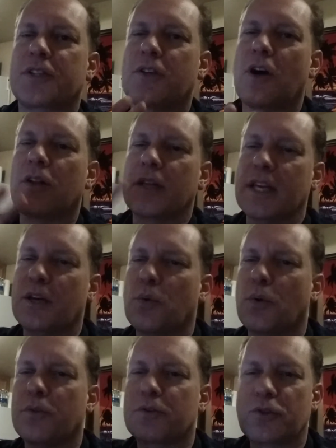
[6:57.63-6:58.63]
It's all
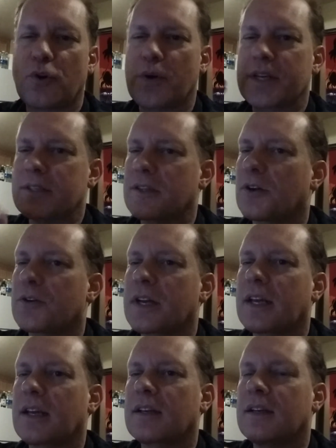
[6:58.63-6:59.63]
equal. There's always
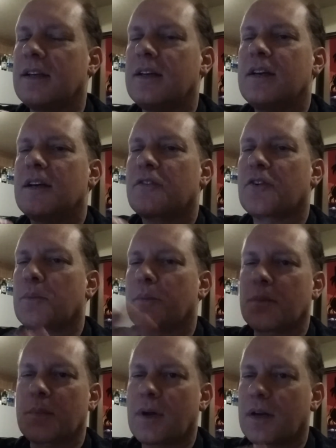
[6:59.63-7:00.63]
learning
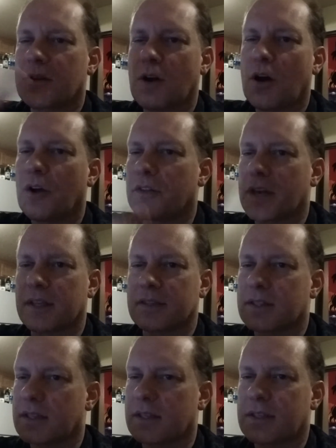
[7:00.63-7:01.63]
from on all
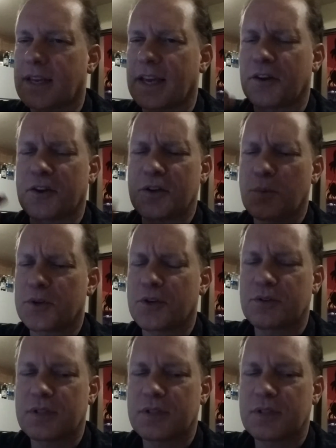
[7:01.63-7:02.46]
ends of the scale. You know, when